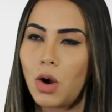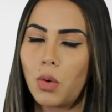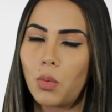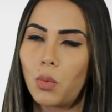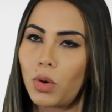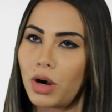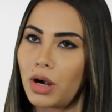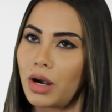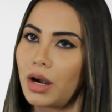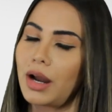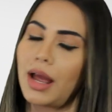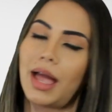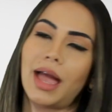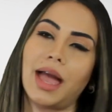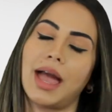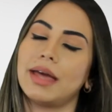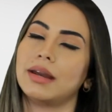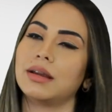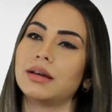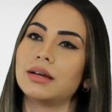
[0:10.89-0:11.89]
we're
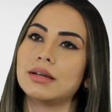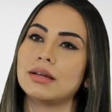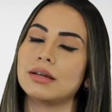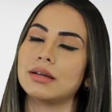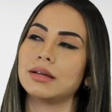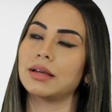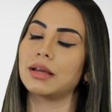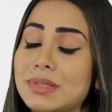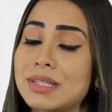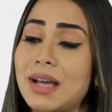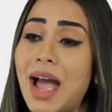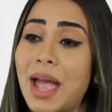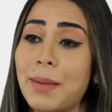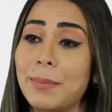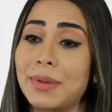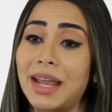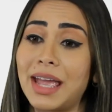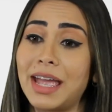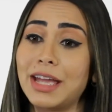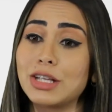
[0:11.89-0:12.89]
at a
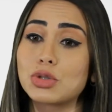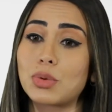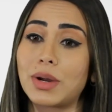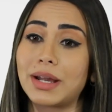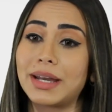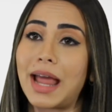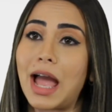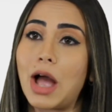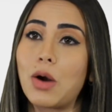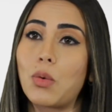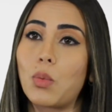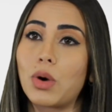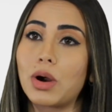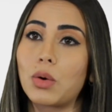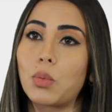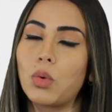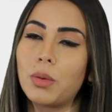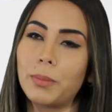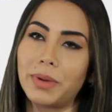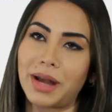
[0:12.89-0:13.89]
time and age right now where
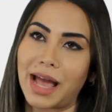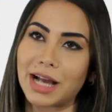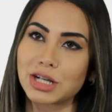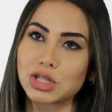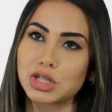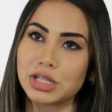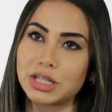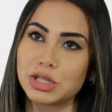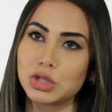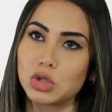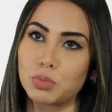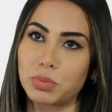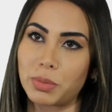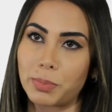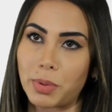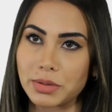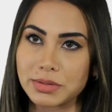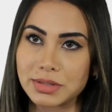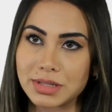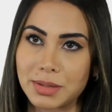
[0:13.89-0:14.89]
women actually do
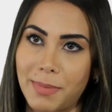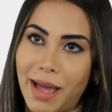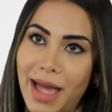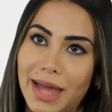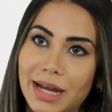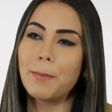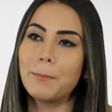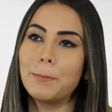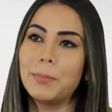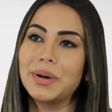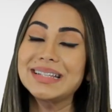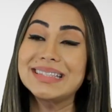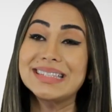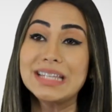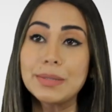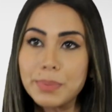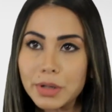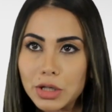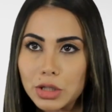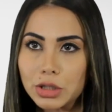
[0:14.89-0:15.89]
propose to men. But
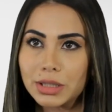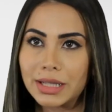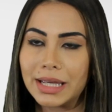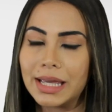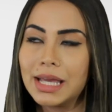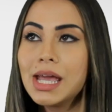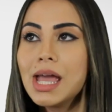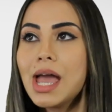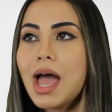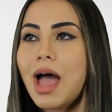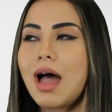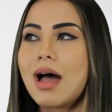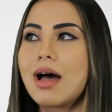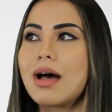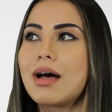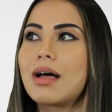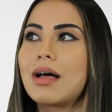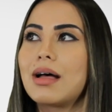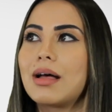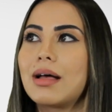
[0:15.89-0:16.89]
typically,
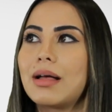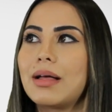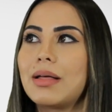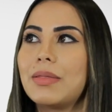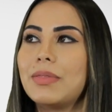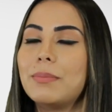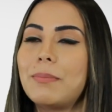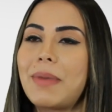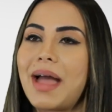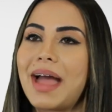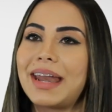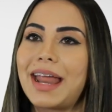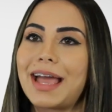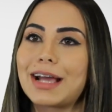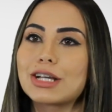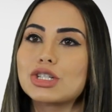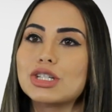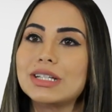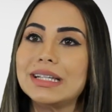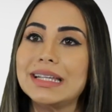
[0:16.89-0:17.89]
the man
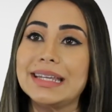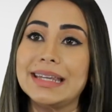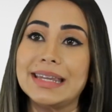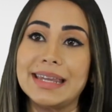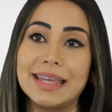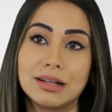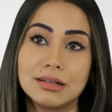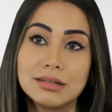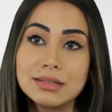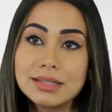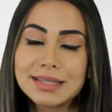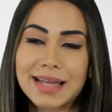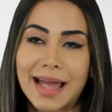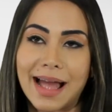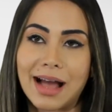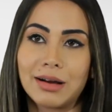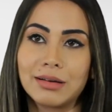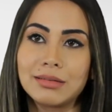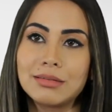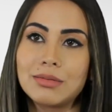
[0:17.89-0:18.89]
actually kneels
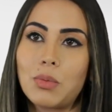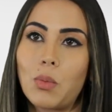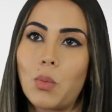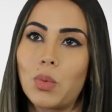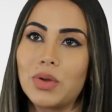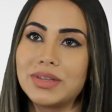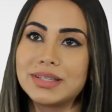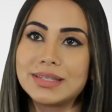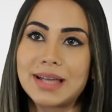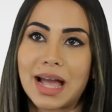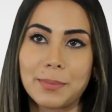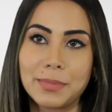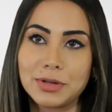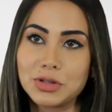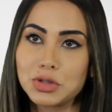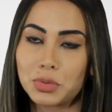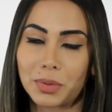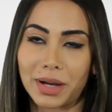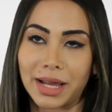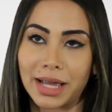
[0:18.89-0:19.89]
down with a
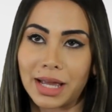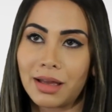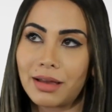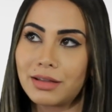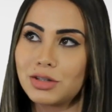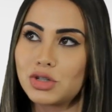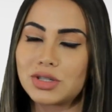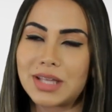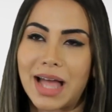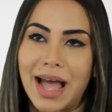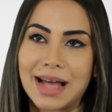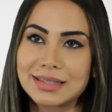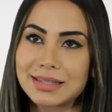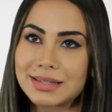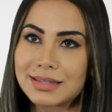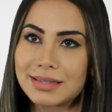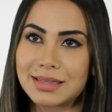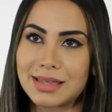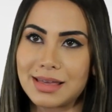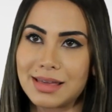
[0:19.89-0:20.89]
diamond ring and just
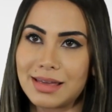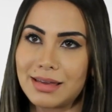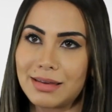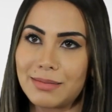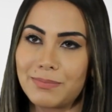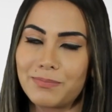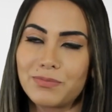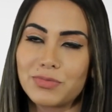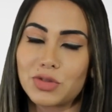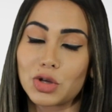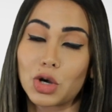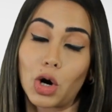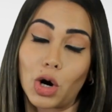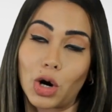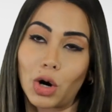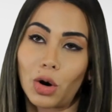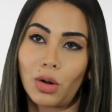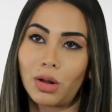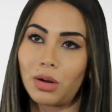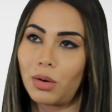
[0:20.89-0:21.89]
asks the
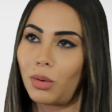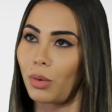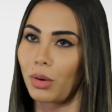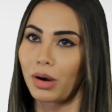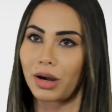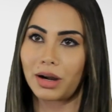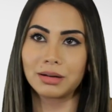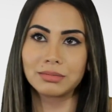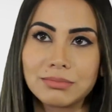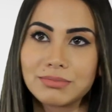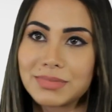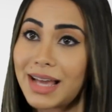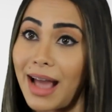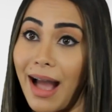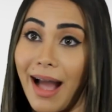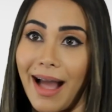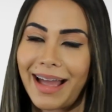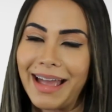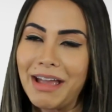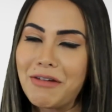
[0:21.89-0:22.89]
girl or the
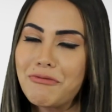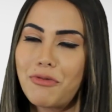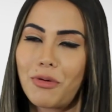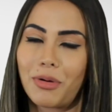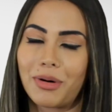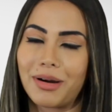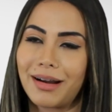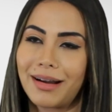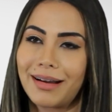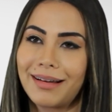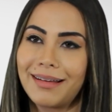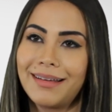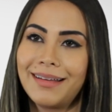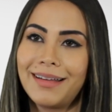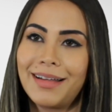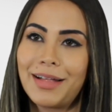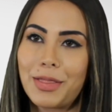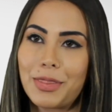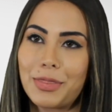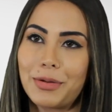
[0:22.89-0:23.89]
guy for
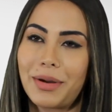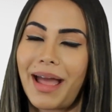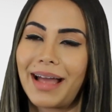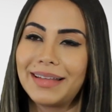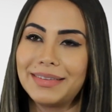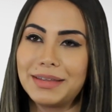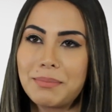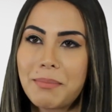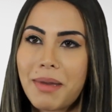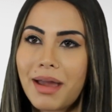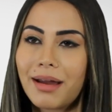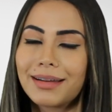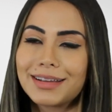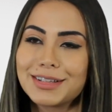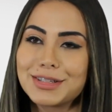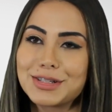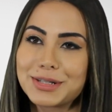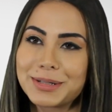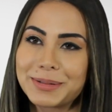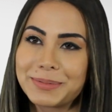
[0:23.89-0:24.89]
their hand in
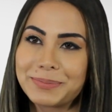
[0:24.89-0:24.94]
marriage.